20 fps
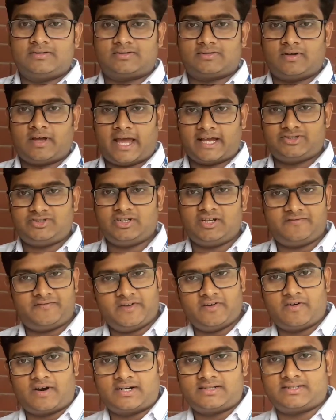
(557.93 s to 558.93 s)
So actually
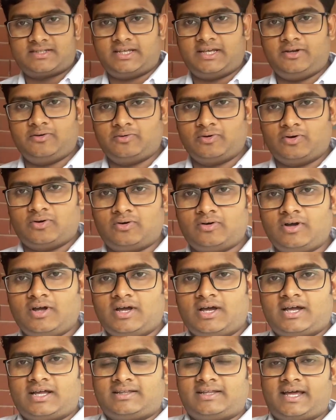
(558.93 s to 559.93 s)
viewers, you know,
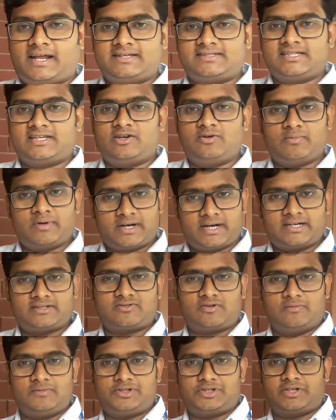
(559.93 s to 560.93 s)
there is a Human
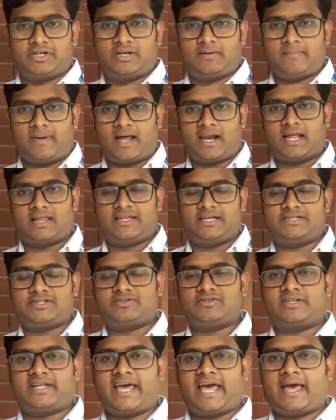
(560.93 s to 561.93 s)
Rights Commission in Bangladesh,
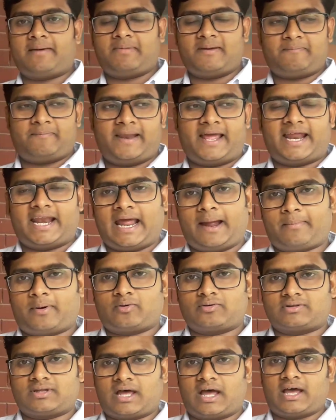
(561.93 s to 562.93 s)
so they have a plan
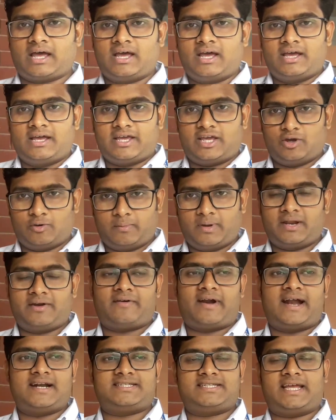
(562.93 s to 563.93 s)
about the human
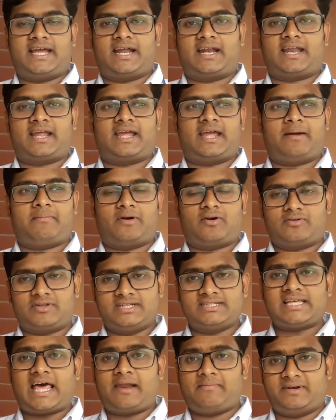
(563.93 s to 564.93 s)
rights and about
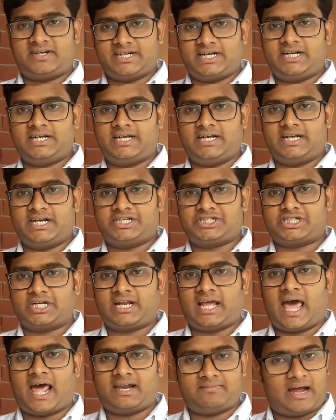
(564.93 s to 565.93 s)
this arbitrary
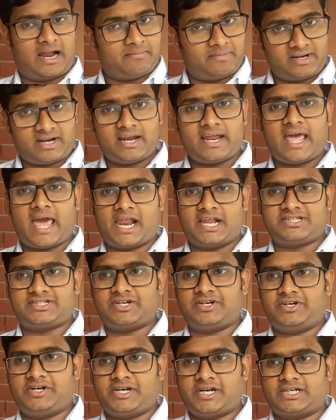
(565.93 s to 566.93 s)
detention, arbitrary
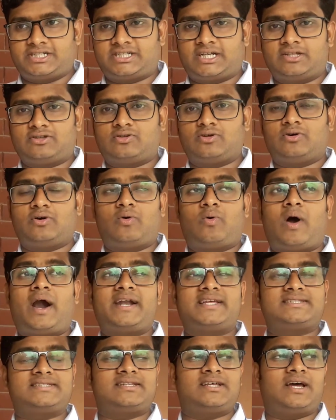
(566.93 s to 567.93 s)
arrest and detention. So
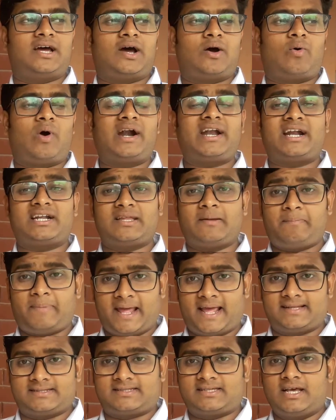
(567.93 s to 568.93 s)
what are the
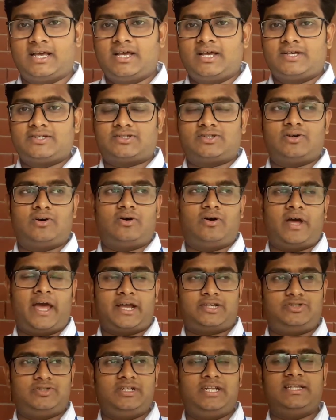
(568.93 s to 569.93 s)
plans? So
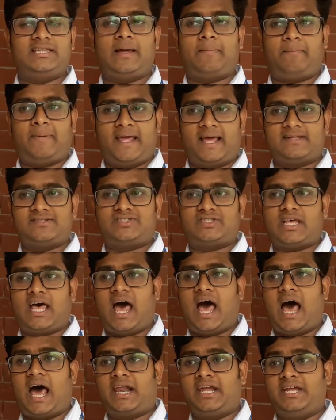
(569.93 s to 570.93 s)
actually the plans
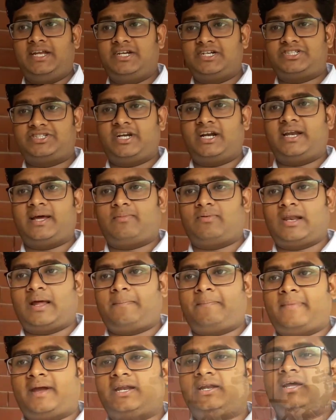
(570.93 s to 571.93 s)
are industrial
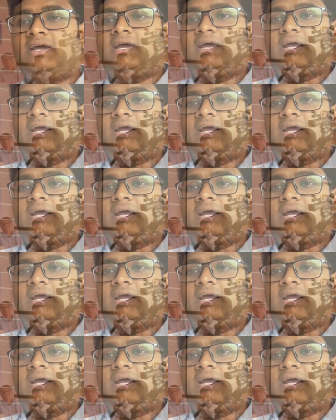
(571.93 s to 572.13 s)
development,